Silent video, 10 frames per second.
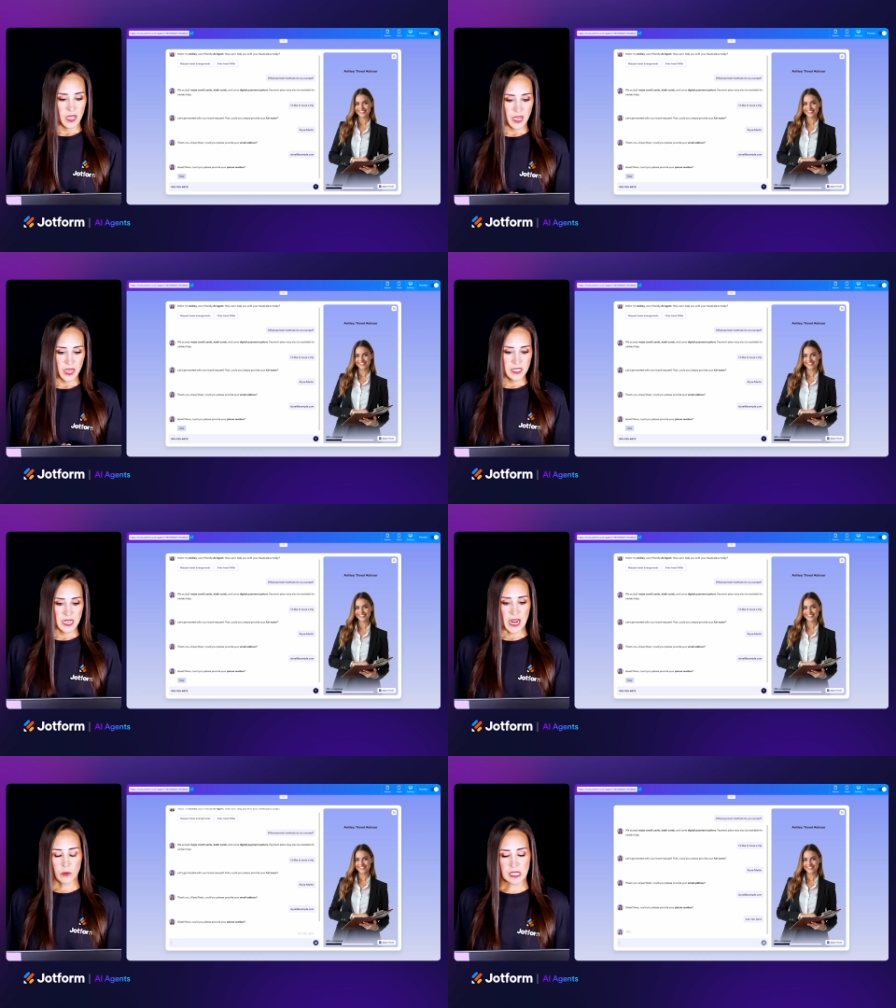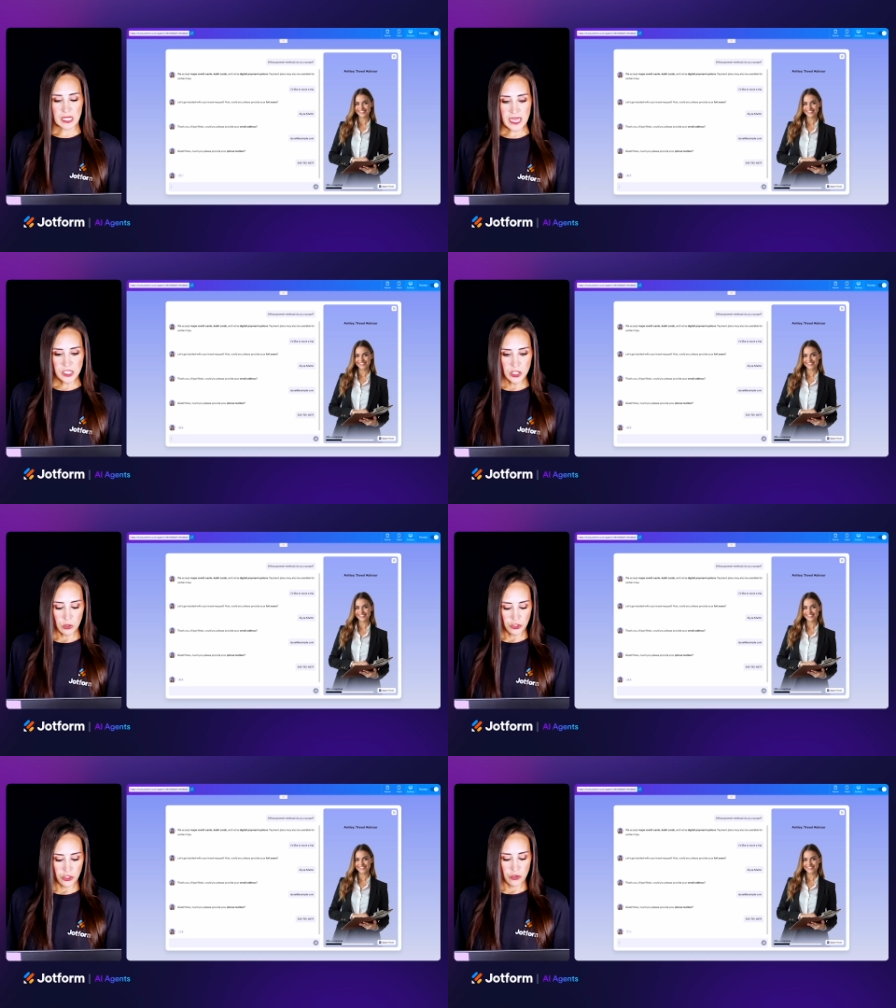And I would like to
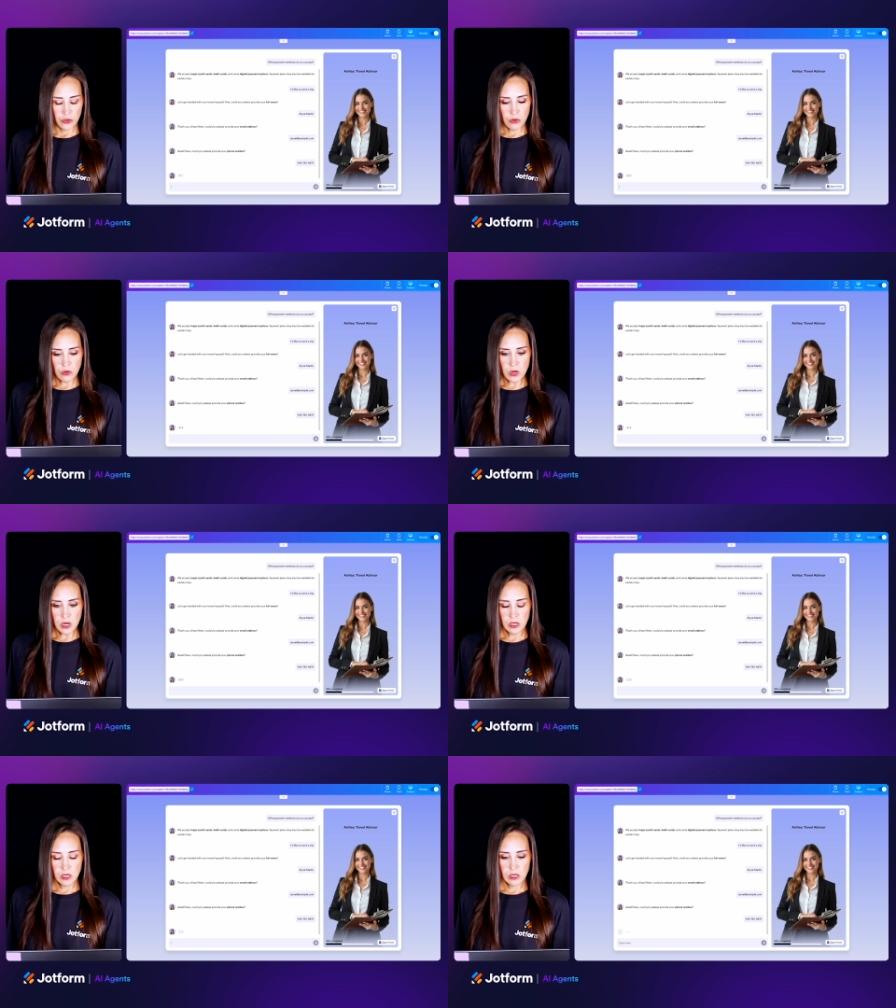go to